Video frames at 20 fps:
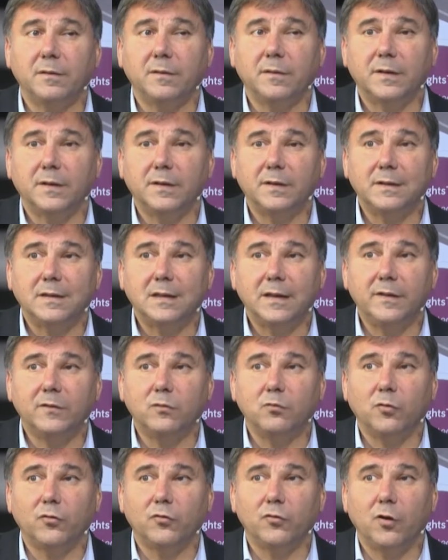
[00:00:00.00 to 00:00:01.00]
that at least
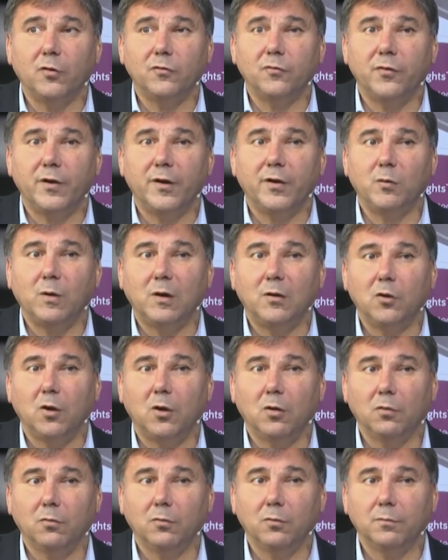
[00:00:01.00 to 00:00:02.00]
was not very well known